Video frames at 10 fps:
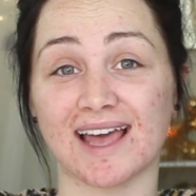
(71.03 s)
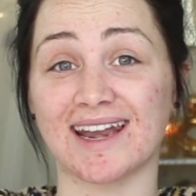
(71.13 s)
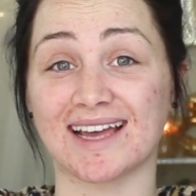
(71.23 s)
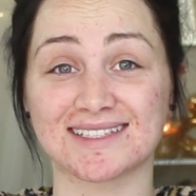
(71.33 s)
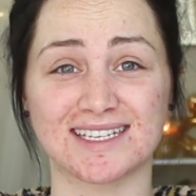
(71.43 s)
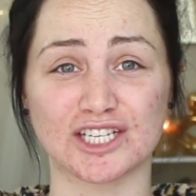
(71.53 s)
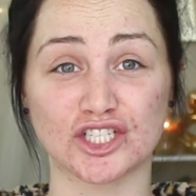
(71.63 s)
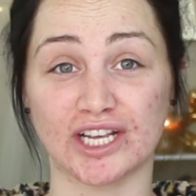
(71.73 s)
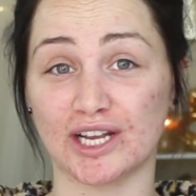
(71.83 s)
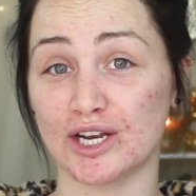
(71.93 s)
an
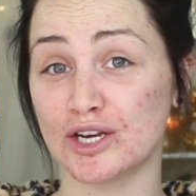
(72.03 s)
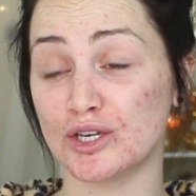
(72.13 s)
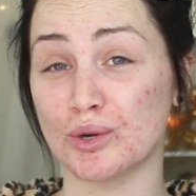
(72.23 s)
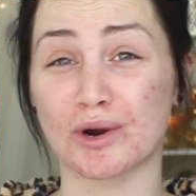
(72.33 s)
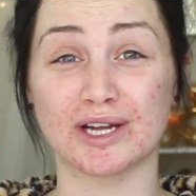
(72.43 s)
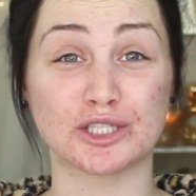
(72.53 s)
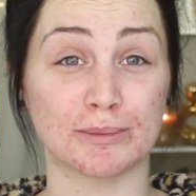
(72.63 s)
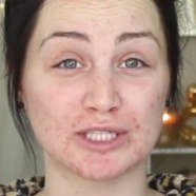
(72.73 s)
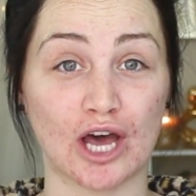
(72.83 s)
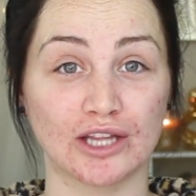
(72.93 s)
esthetician nor a
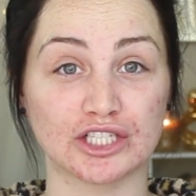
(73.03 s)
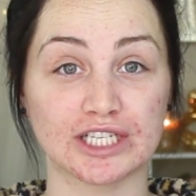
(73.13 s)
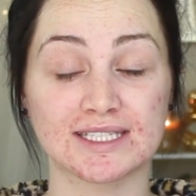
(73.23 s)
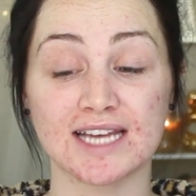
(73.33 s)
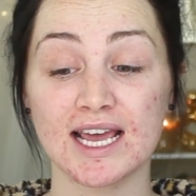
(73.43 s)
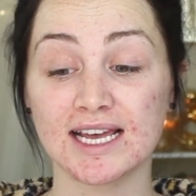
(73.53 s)
dermatologist.